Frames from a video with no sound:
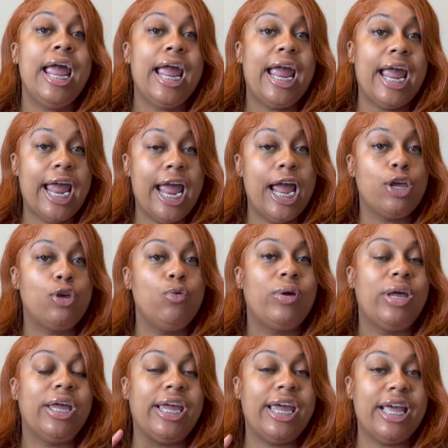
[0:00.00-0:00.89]
and you
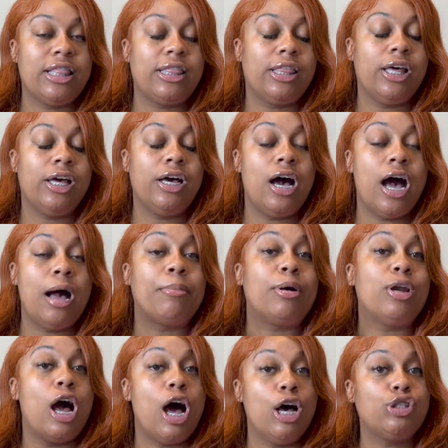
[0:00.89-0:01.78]
can get the, I'm
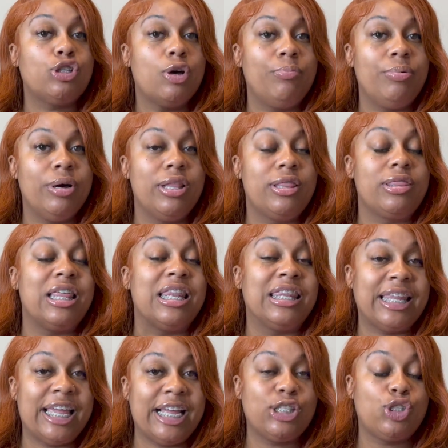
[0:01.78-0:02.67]
going to also put the
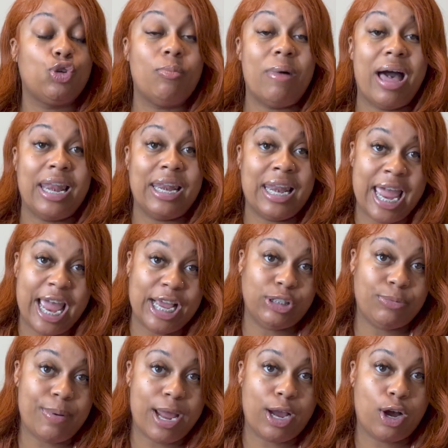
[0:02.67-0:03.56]
link to my
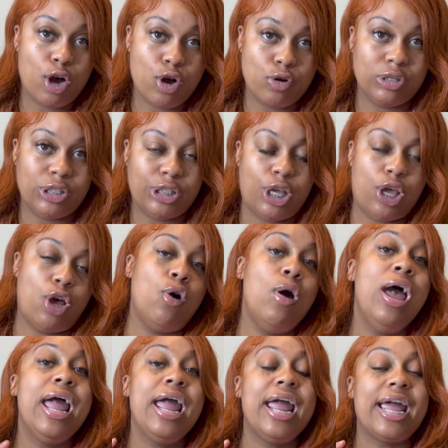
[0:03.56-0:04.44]
lash pack wholesale
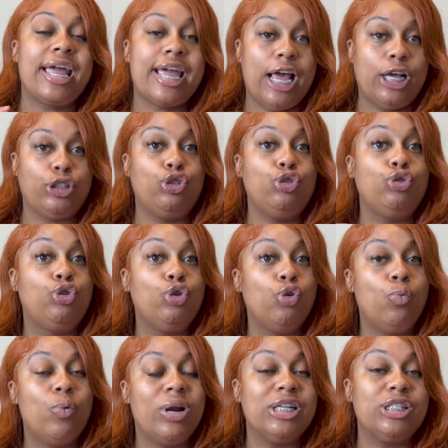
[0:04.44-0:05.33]
in case you
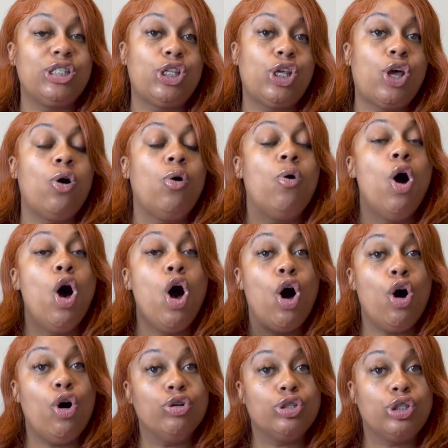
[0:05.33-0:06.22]
do want to still
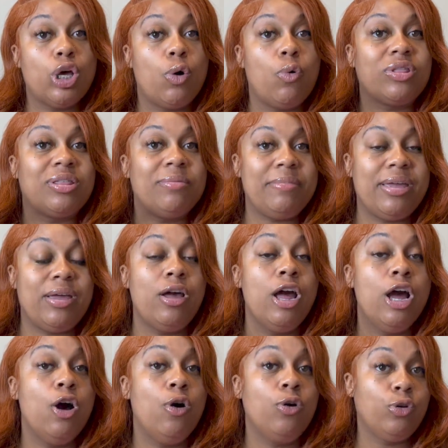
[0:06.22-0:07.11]
wholesale with me
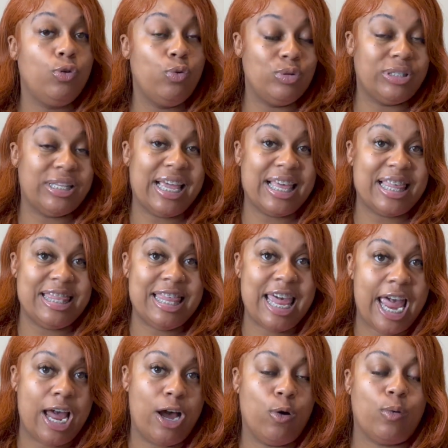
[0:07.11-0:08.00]
using
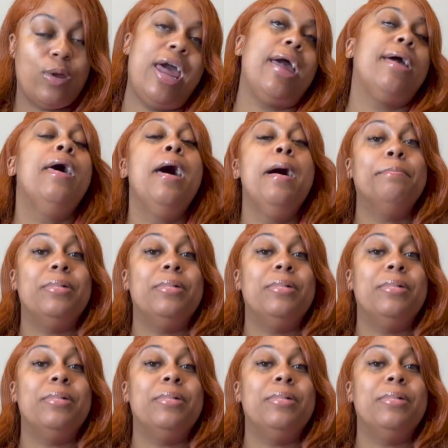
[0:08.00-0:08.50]
that, okay?